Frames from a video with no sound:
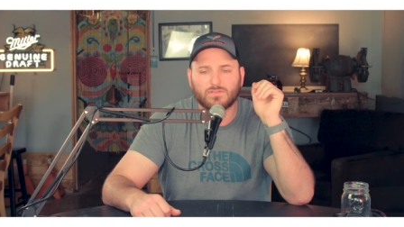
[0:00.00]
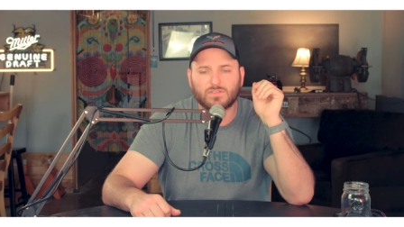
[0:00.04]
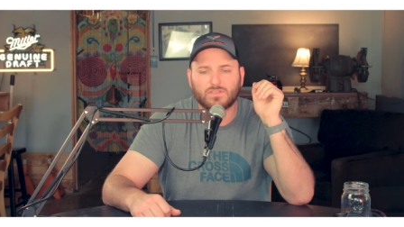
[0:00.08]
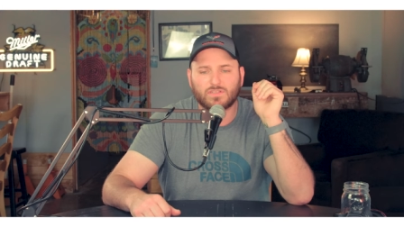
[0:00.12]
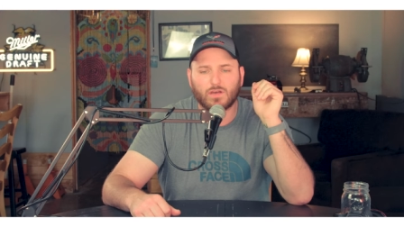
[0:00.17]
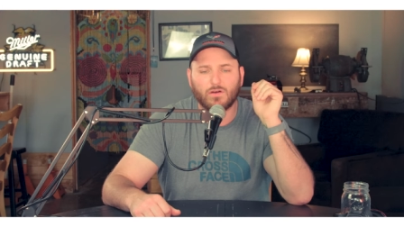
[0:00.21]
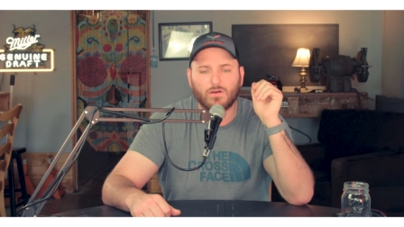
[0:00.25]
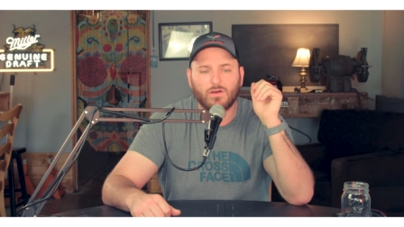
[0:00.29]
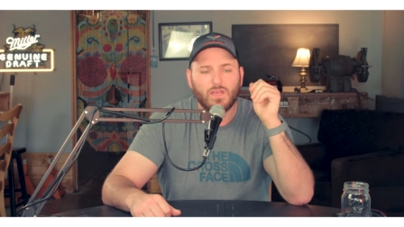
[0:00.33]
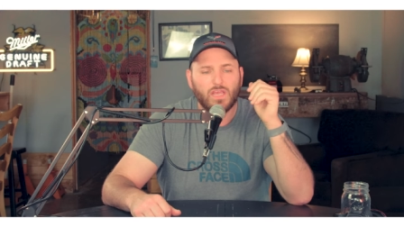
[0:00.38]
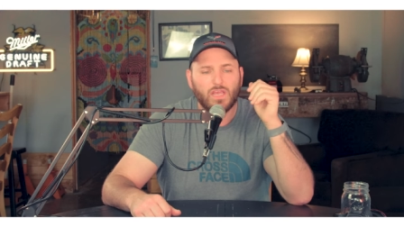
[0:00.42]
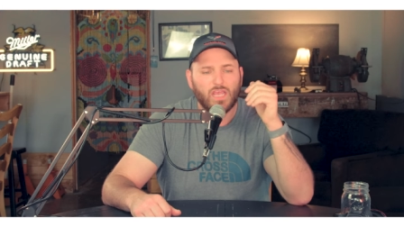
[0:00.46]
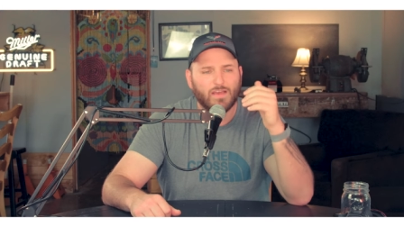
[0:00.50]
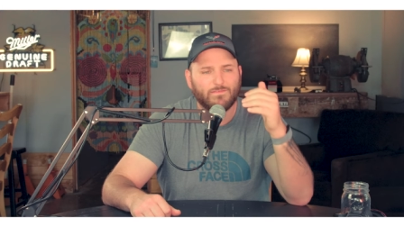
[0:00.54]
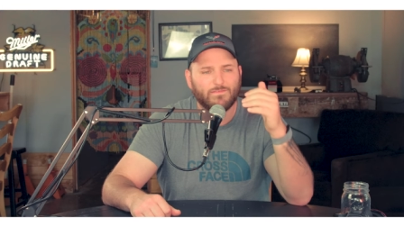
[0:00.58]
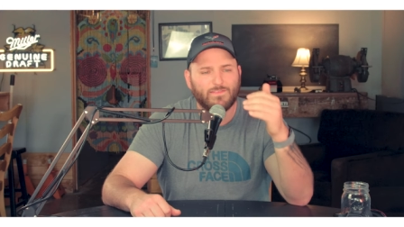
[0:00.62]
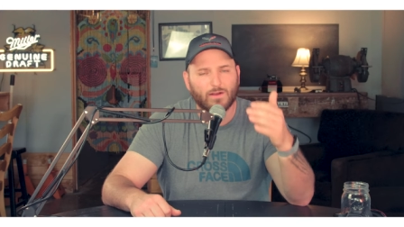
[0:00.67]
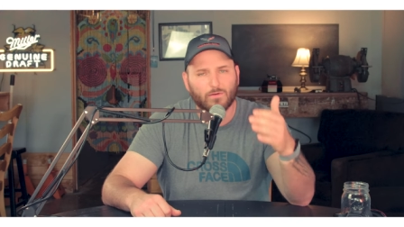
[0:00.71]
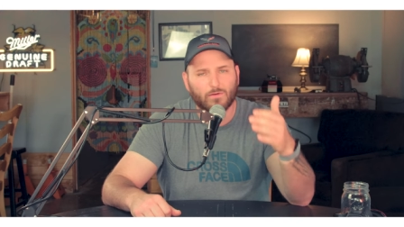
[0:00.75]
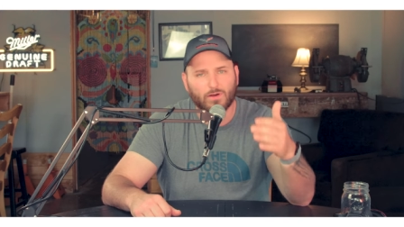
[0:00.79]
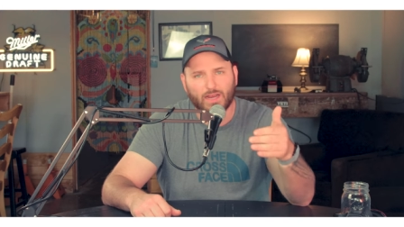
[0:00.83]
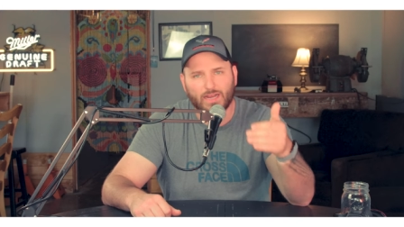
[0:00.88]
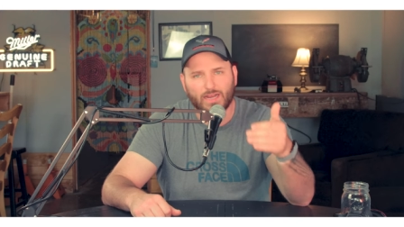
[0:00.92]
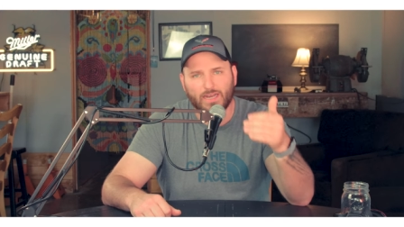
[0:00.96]
So if
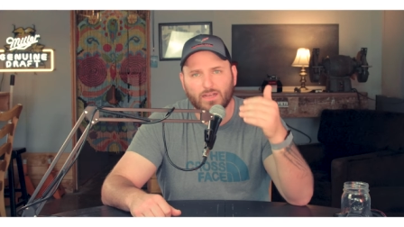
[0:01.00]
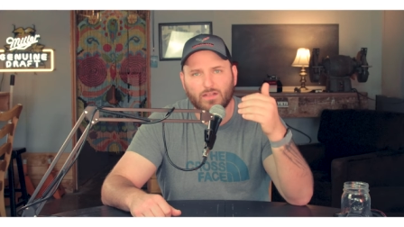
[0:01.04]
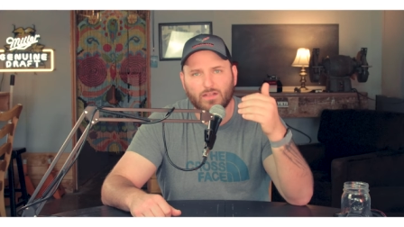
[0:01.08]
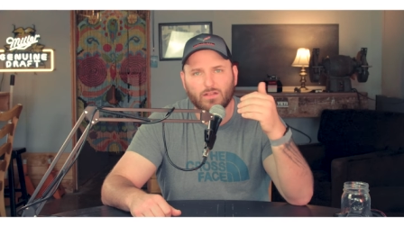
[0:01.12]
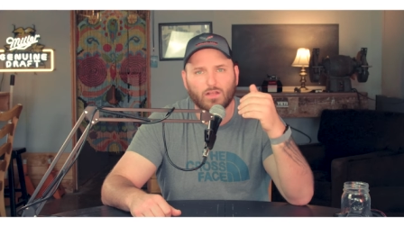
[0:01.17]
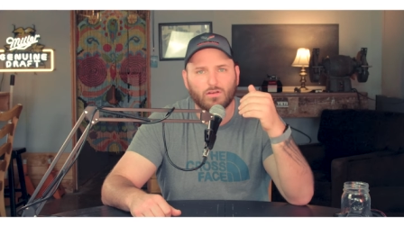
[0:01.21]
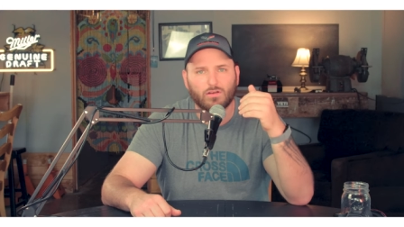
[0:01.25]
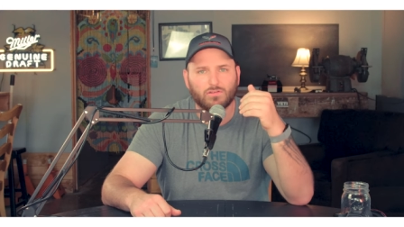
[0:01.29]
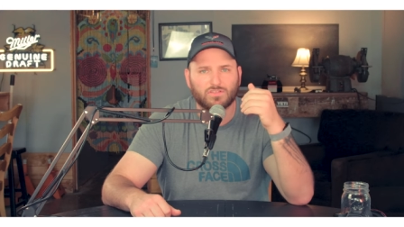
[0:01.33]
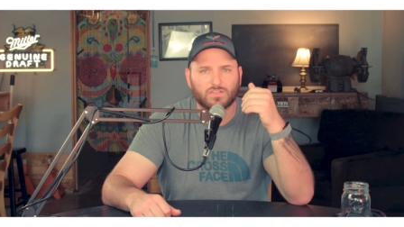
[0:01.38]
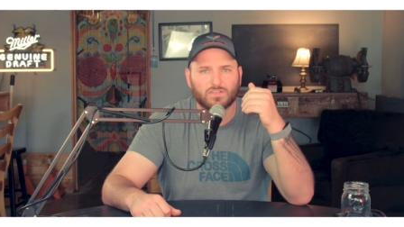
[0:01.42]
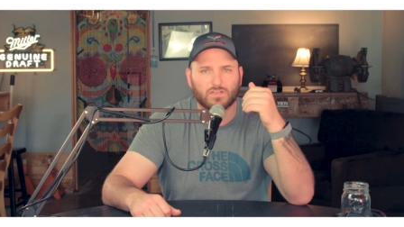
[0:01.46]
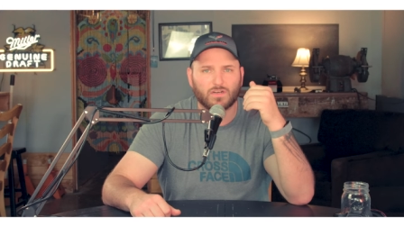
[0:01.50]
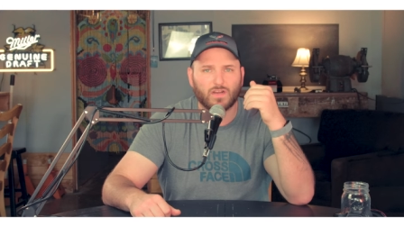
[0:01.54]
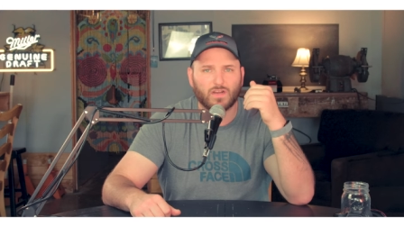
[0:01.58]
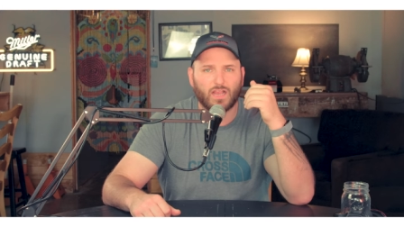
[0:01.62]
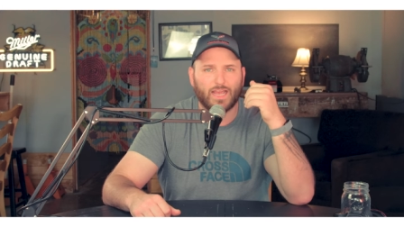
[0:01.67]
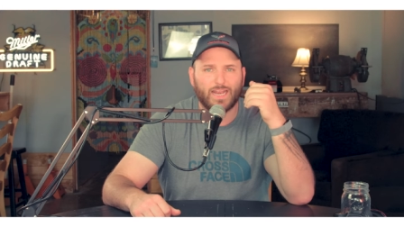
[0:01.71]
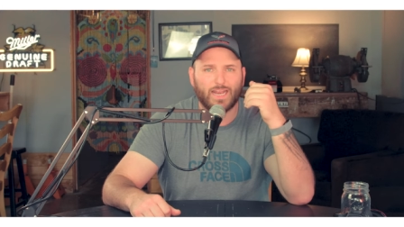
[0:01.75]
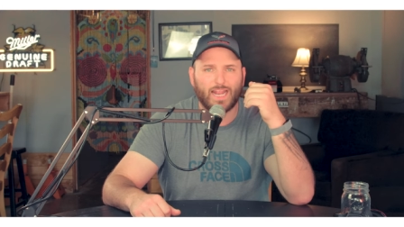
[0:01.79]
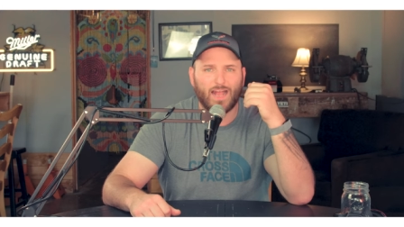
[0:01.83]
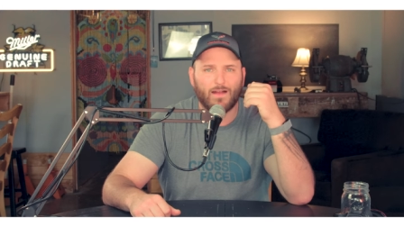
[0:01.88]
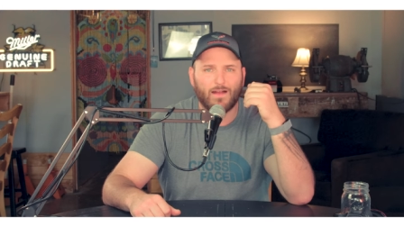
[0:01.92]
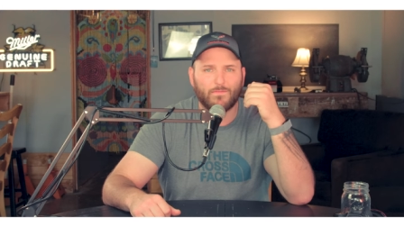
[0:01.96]
I were any closer,
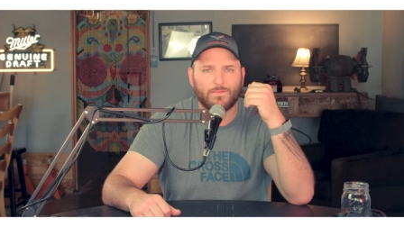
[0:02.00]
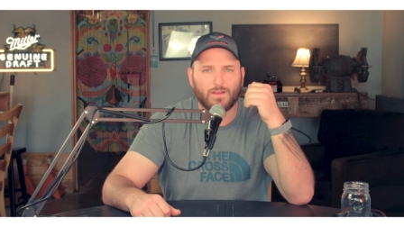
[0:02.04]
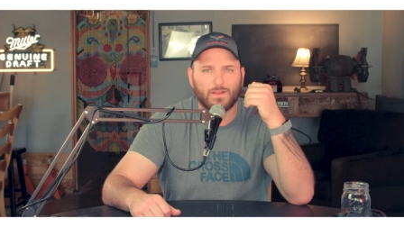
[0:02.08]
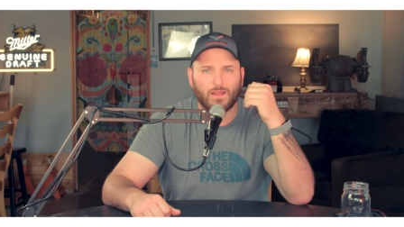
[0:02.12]
I'd have